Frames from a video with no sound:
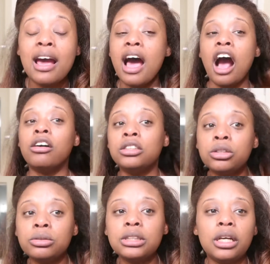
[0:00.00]
I'll
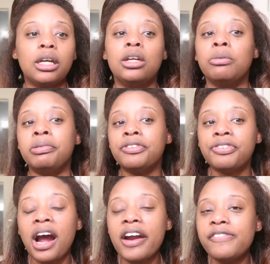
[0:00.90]
use it, it'll be
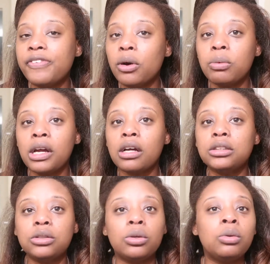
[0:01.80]
fine for a week or
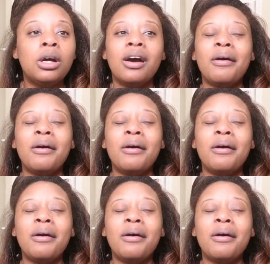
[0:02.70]
two.